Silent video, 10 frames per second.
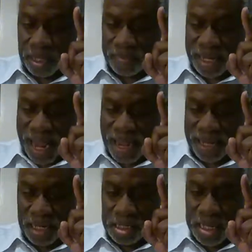them that are
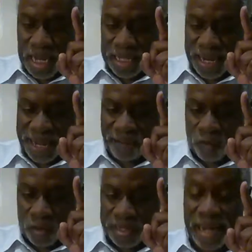healed. Let
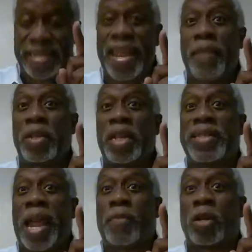everyone that nameth the
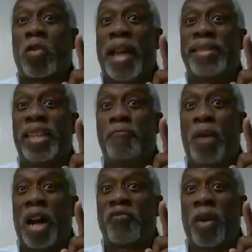name of Christ
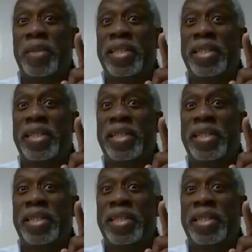depart from